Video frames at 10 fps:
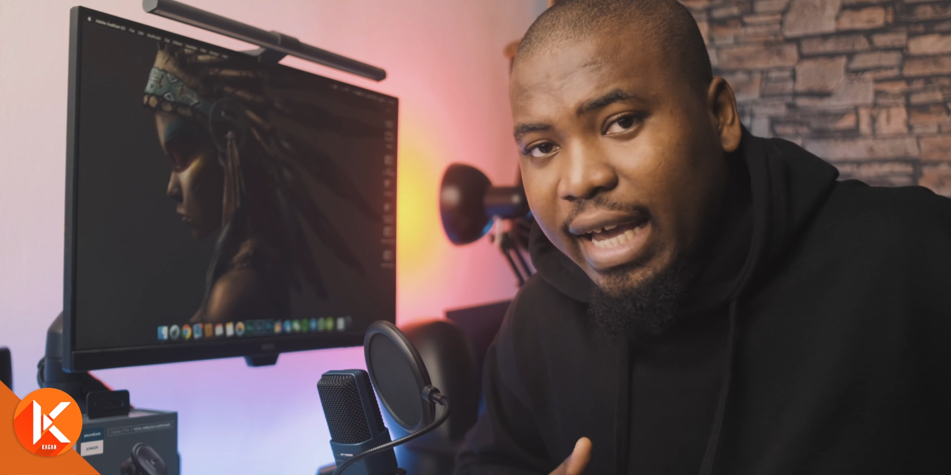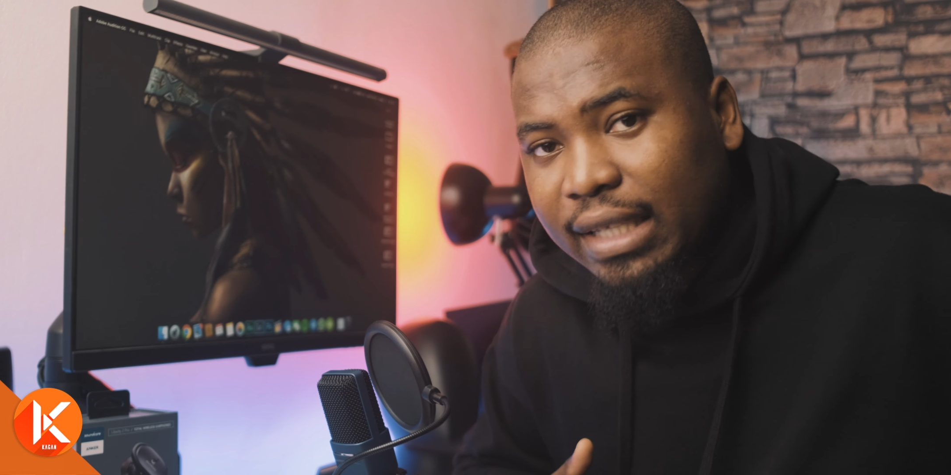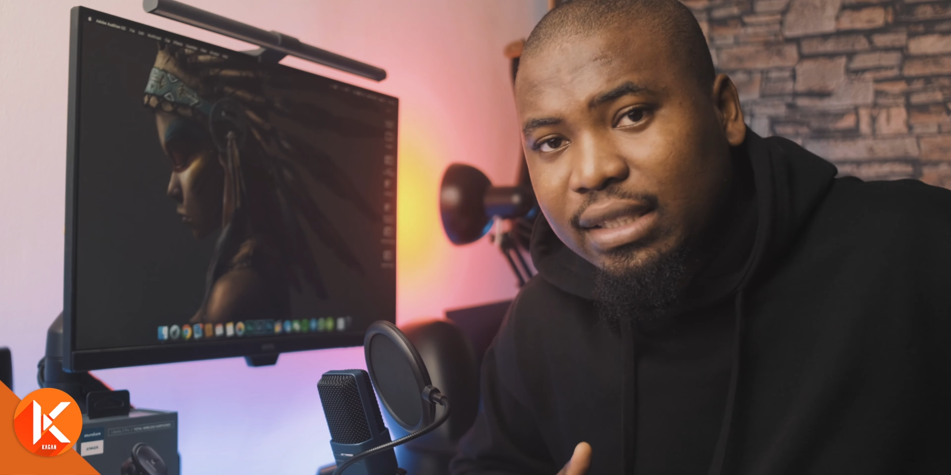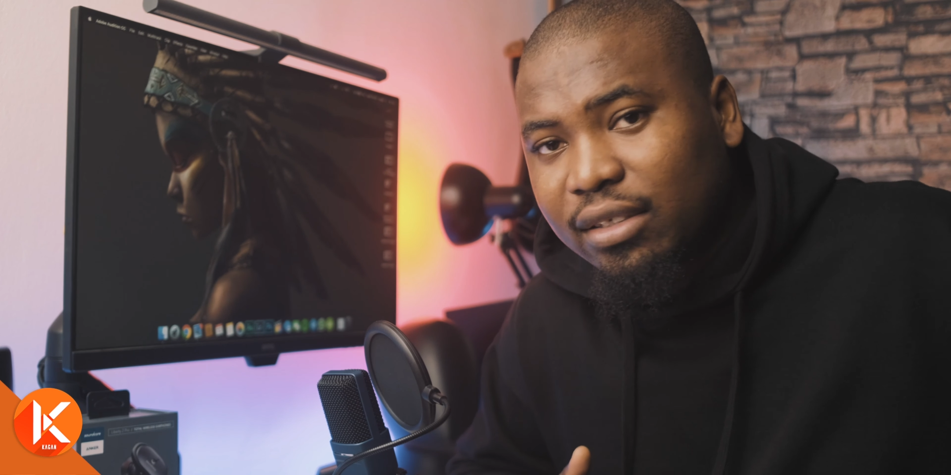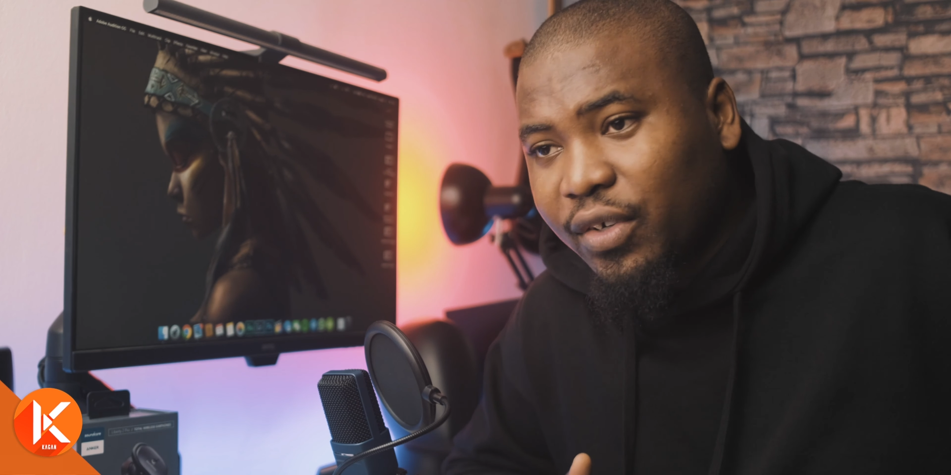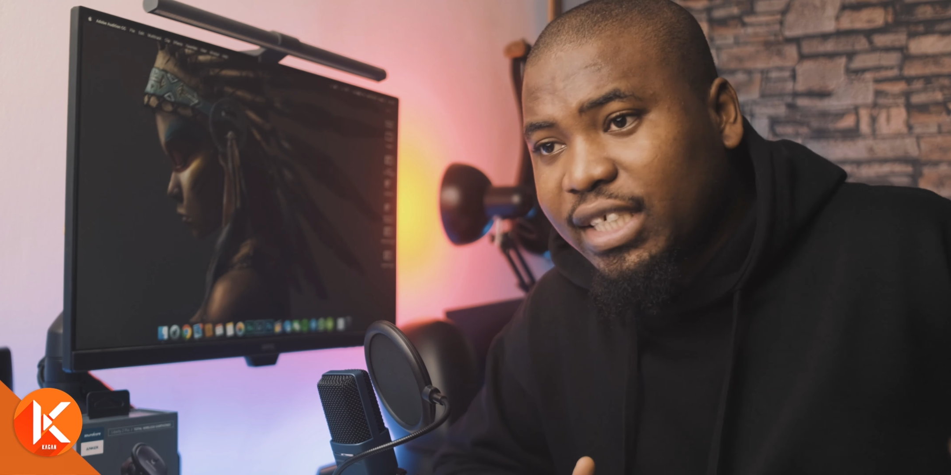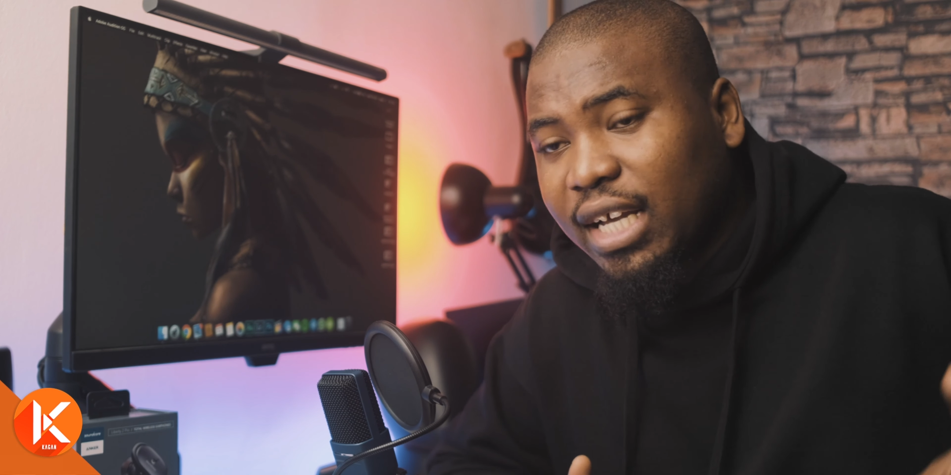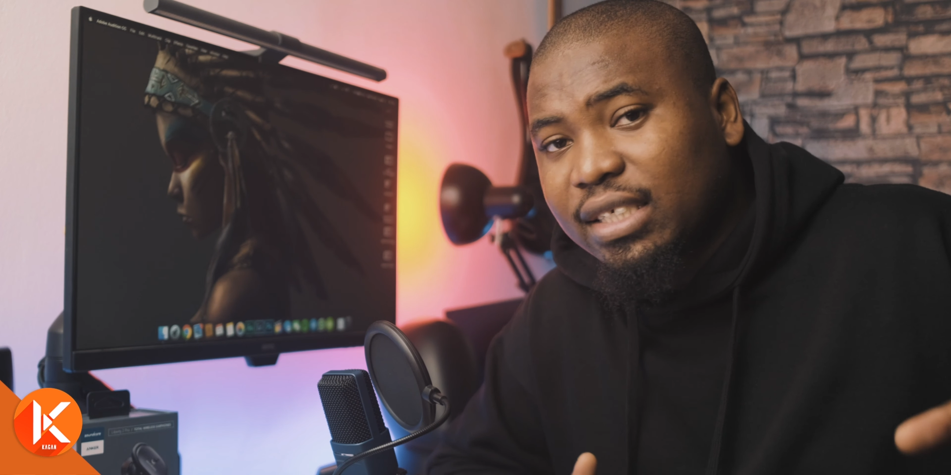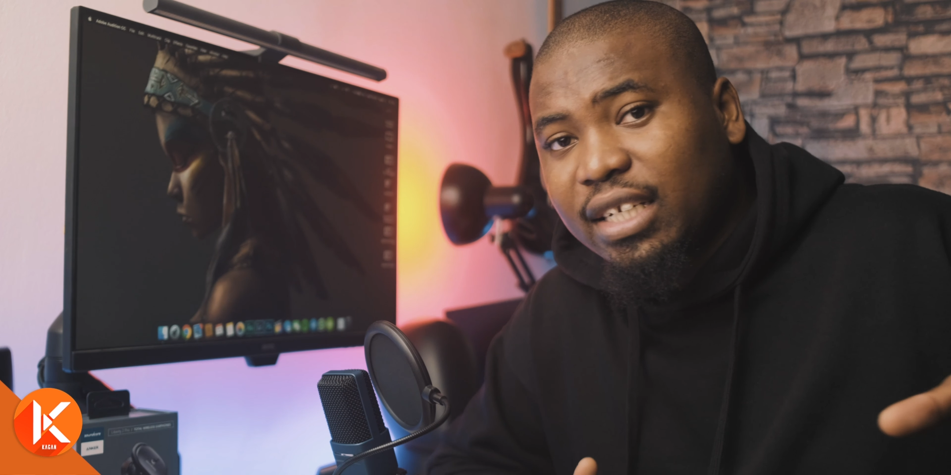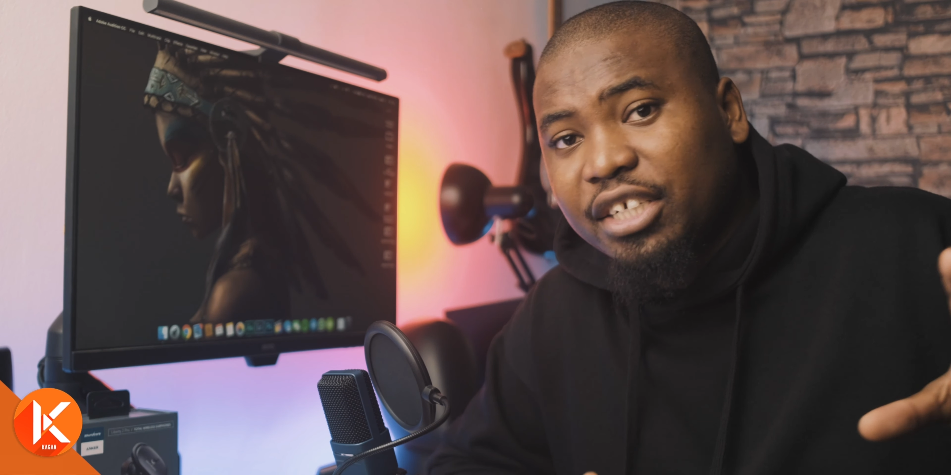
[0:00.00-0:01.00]
hates noise
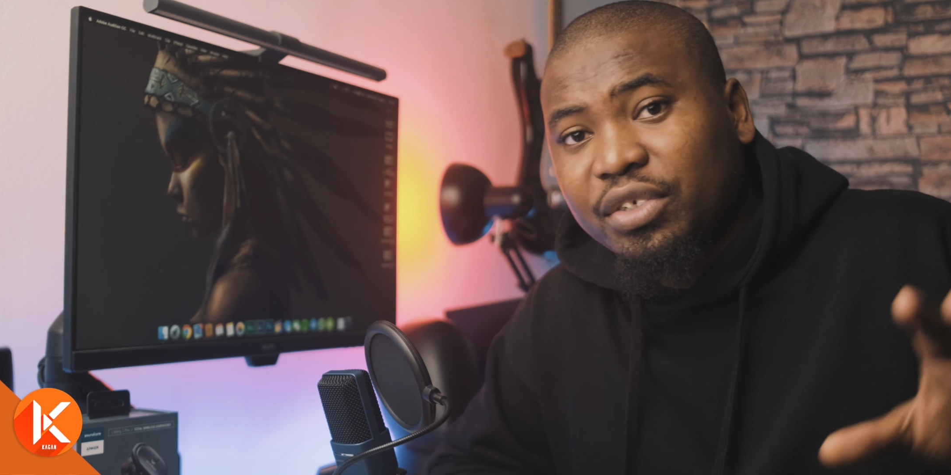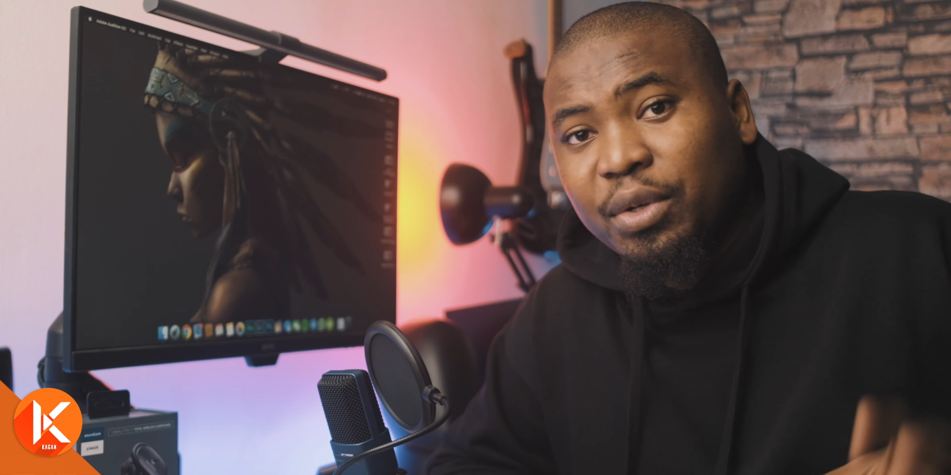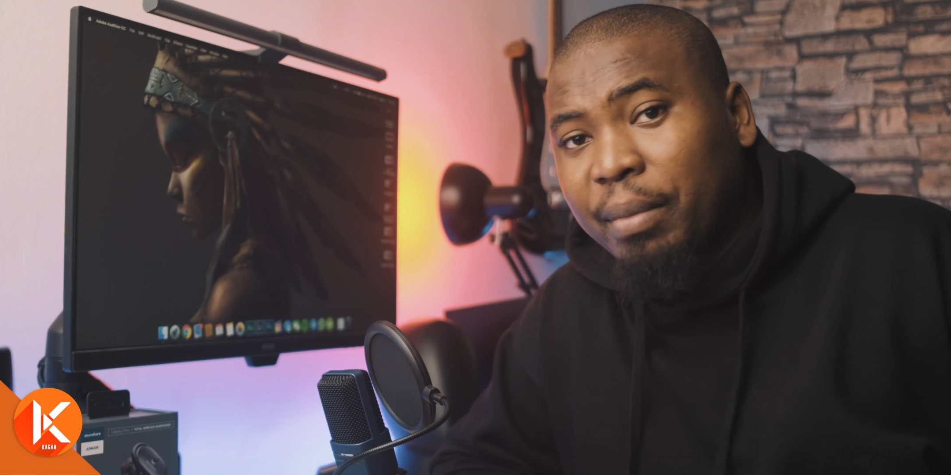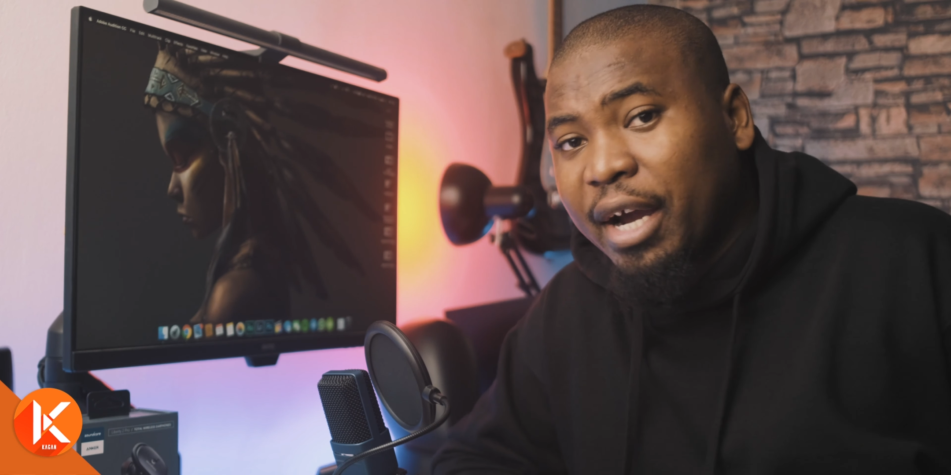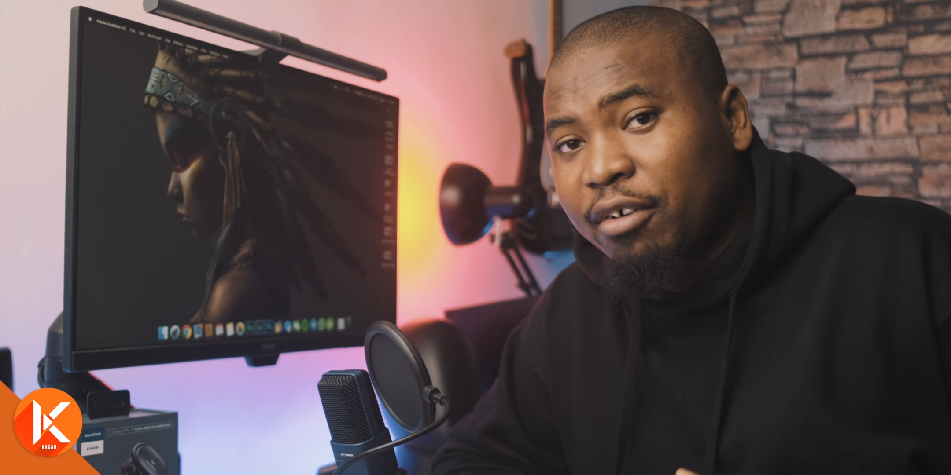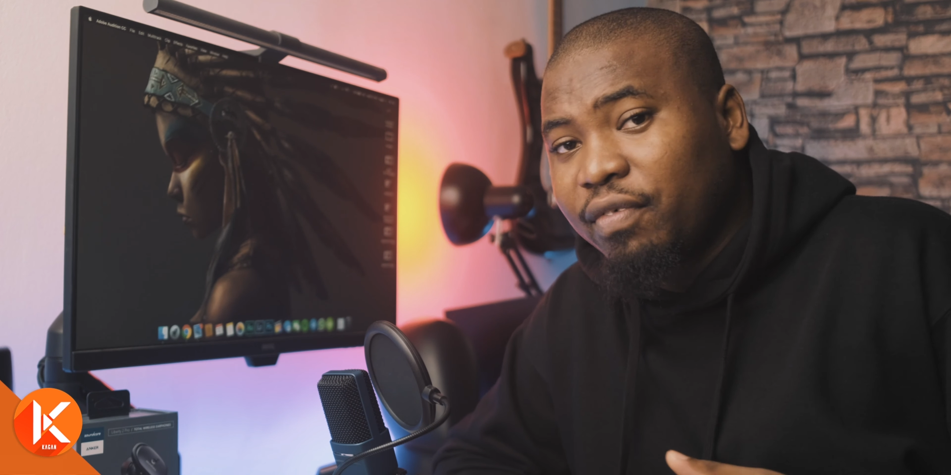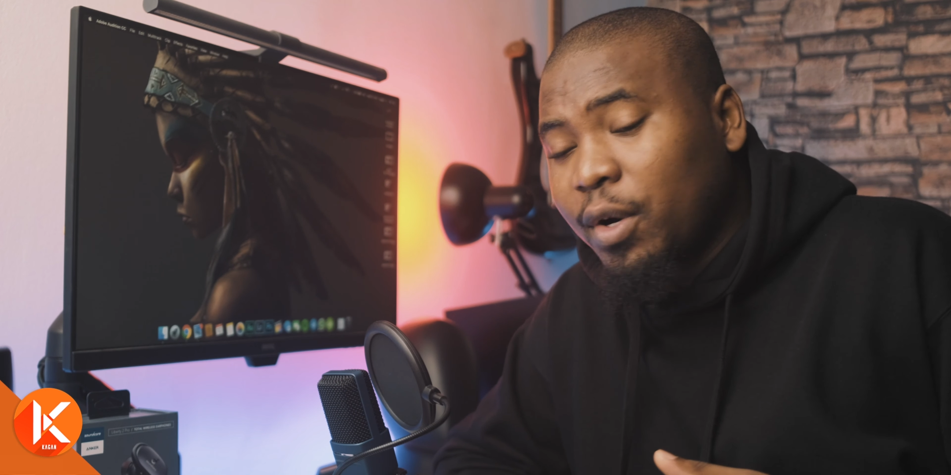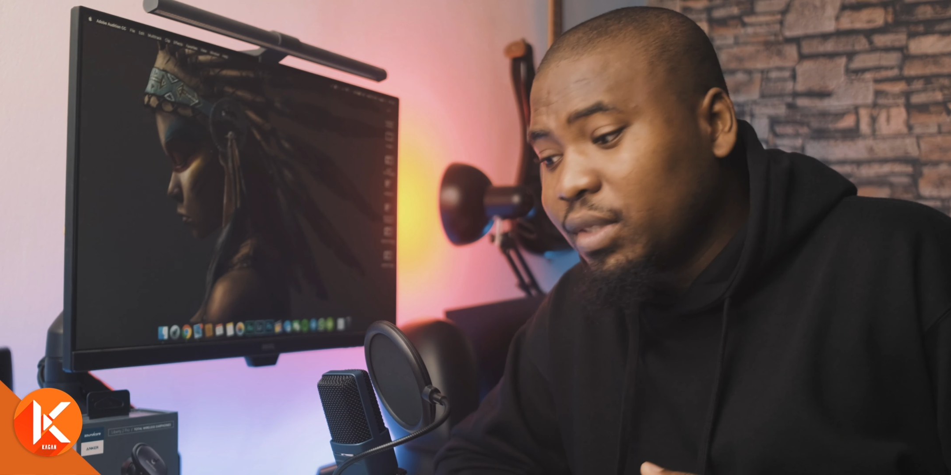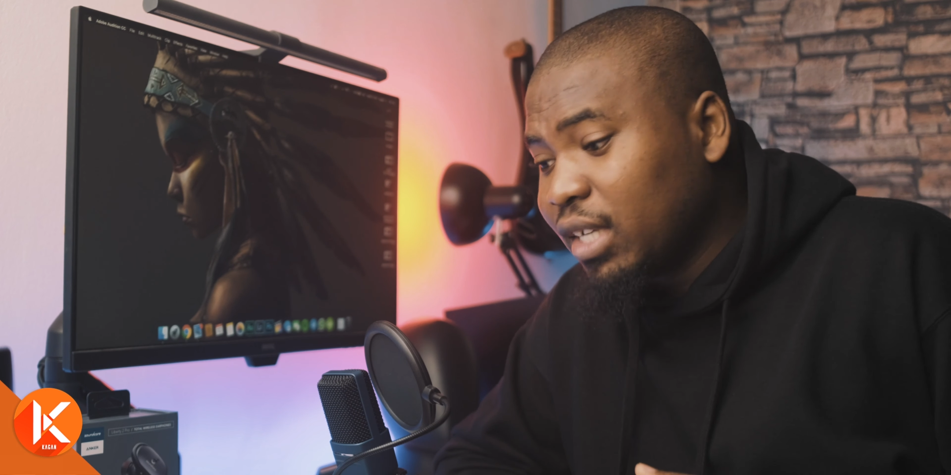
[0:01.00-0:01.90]
cancellation on microphones.